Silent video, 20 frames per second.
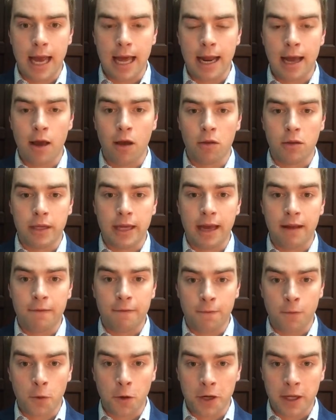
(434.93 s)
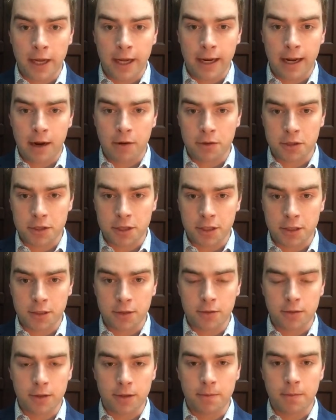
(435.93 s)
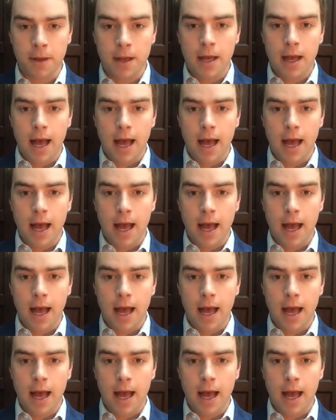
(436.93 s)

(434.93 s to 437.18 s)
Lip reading: and I only had 48 hours to do them.